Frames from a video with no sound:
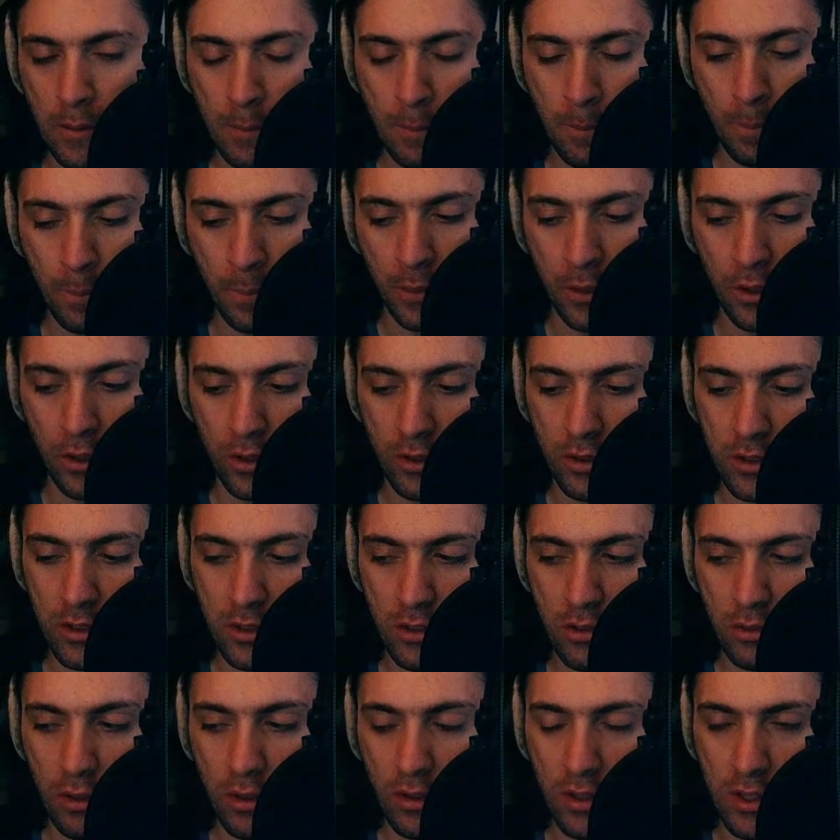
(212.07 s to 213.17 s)
not
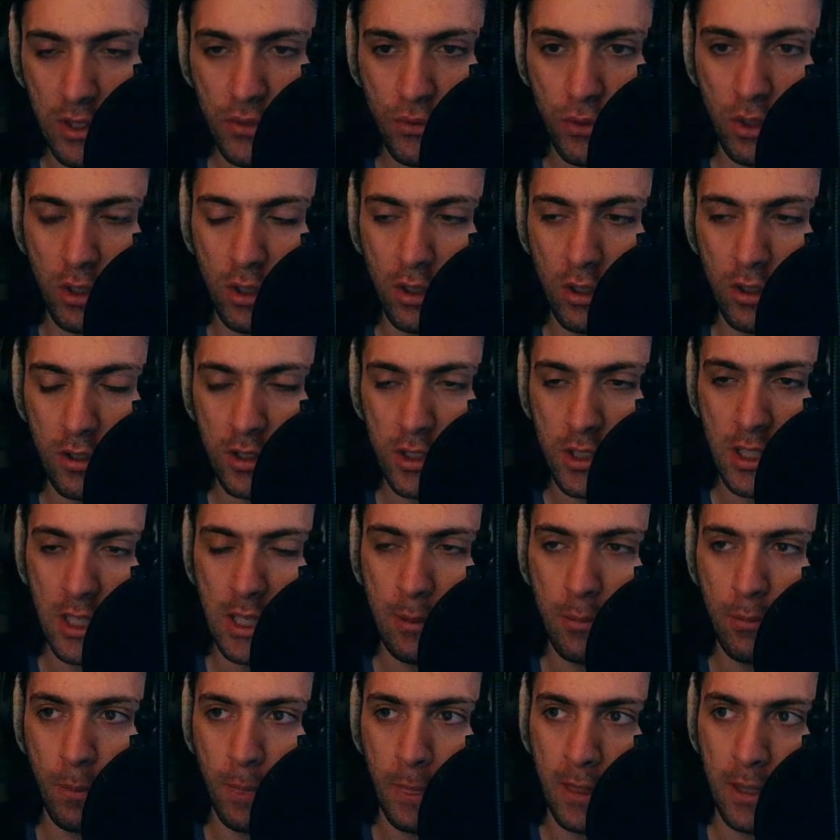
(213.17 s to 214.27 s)
doing this for a long
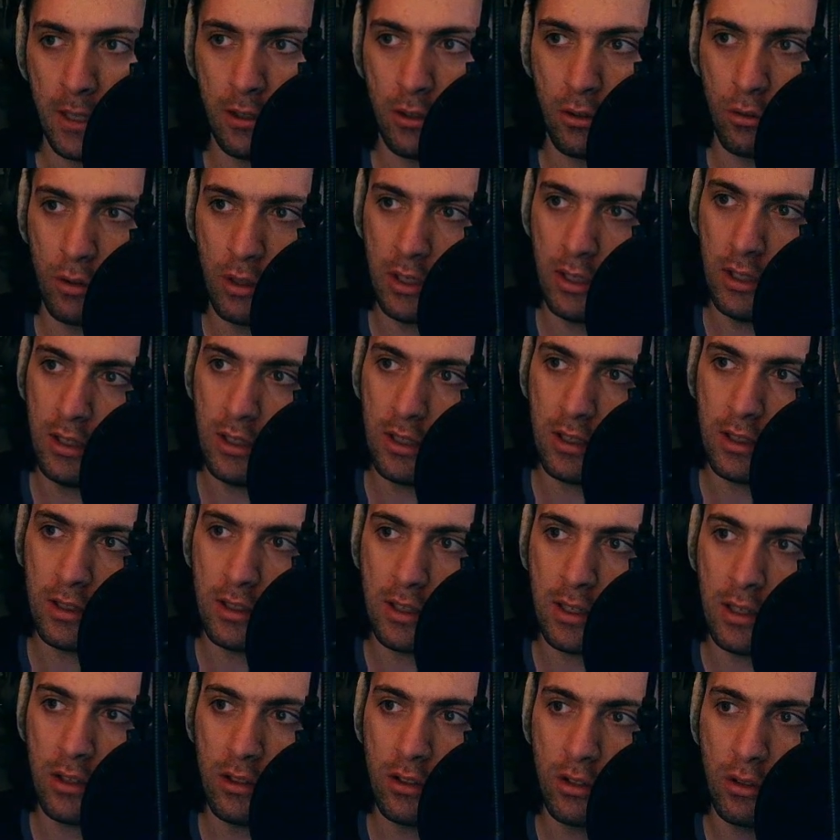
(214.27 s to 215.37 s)
time already, and
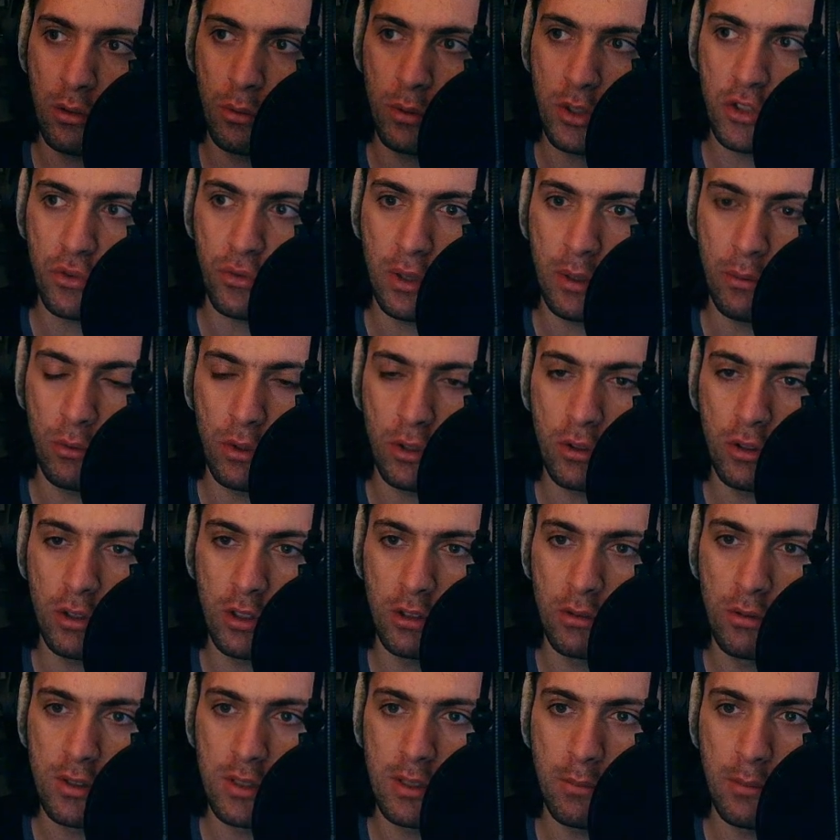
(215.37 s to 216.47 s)
I don't know which framework you're
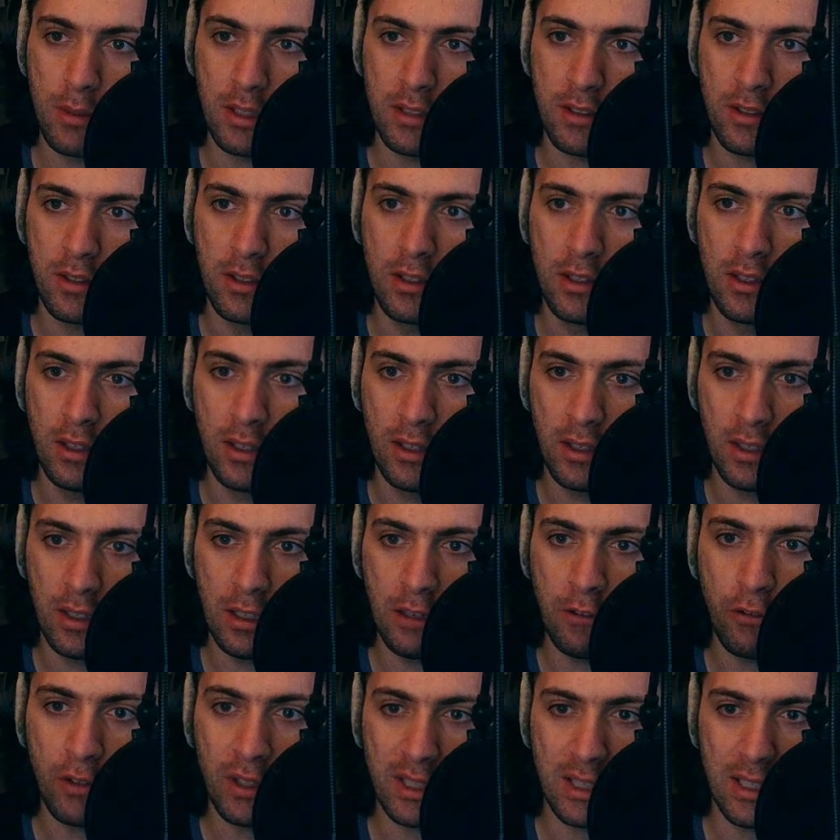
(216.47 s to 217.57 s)
using, but
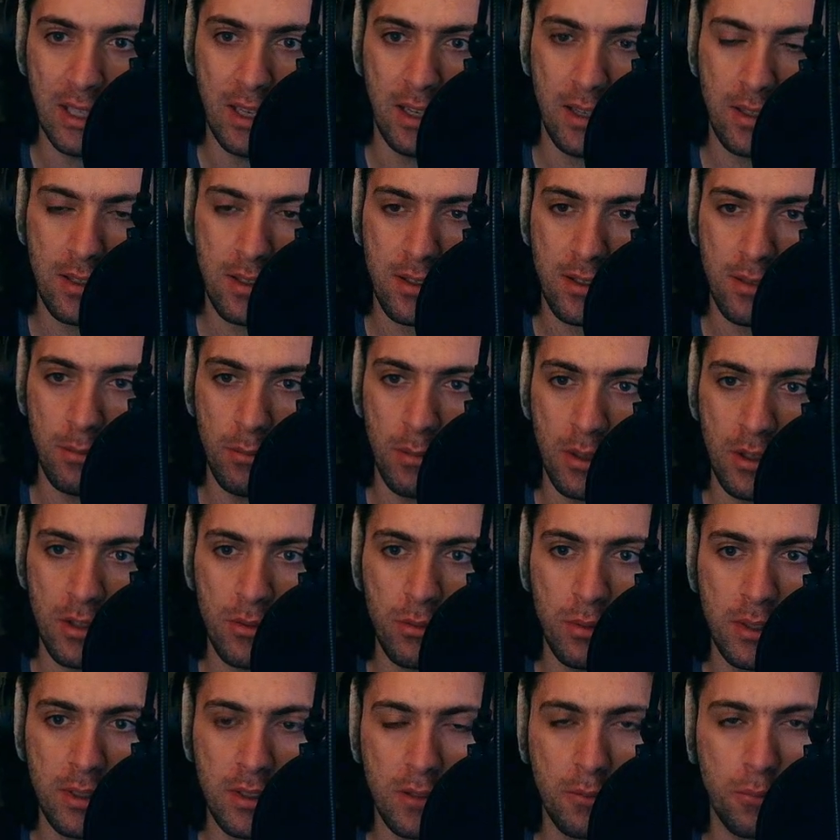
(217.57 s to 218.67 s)
if it lacks mouse
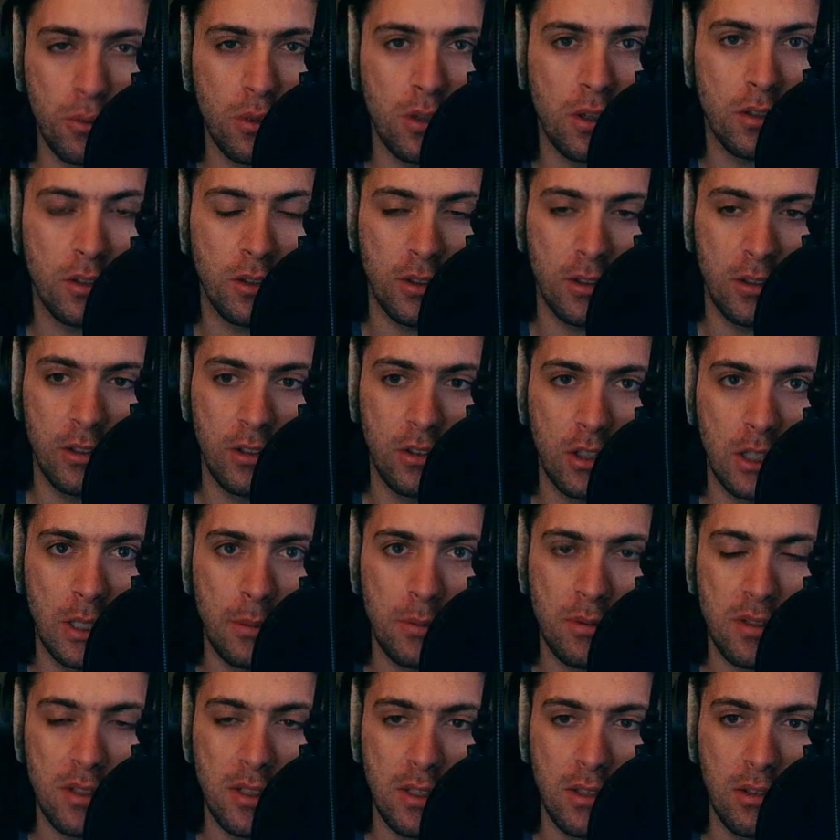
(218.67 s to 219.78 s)
wheel support on the
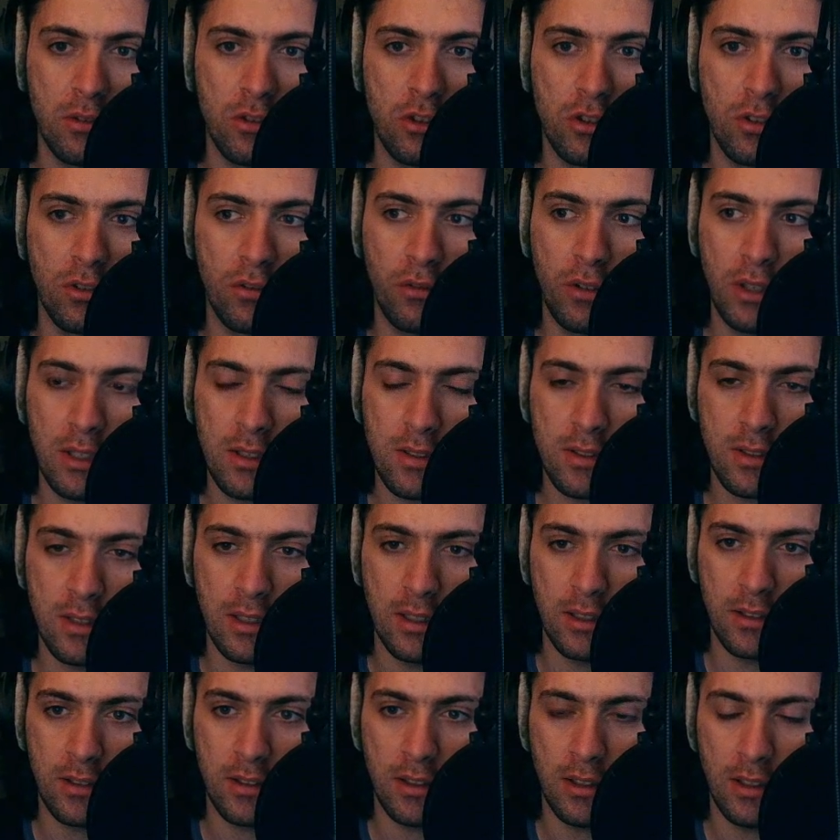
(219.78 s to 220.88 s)
knobs, then you should fix
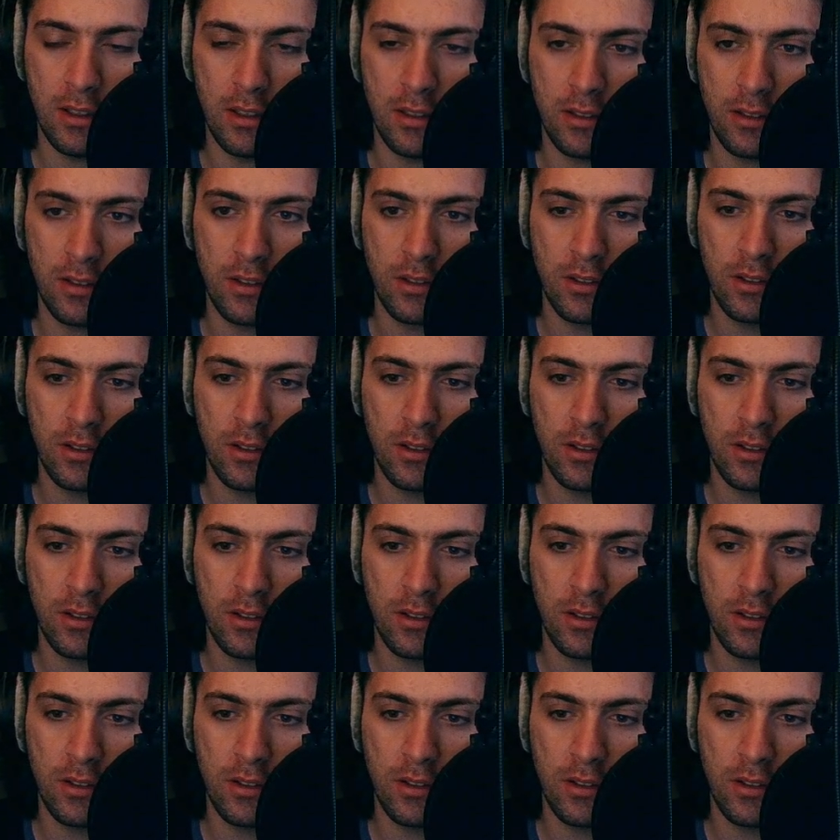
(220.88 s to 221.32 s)
that. And